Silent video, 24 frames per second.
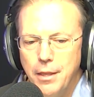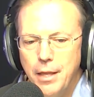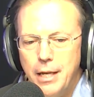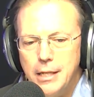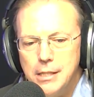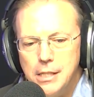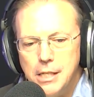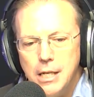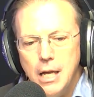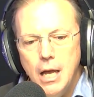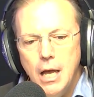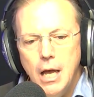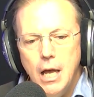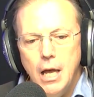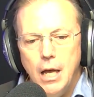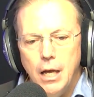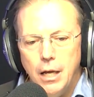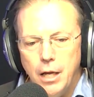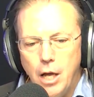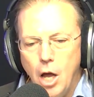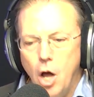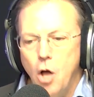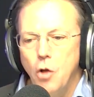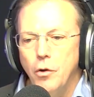So that's
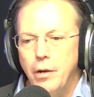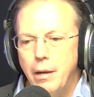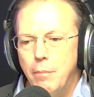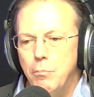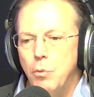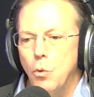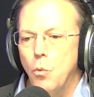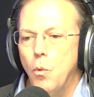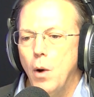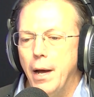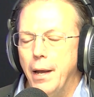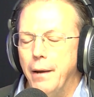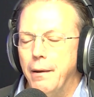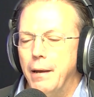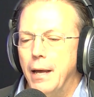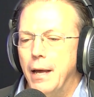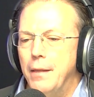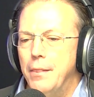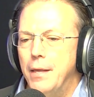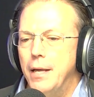goal number one.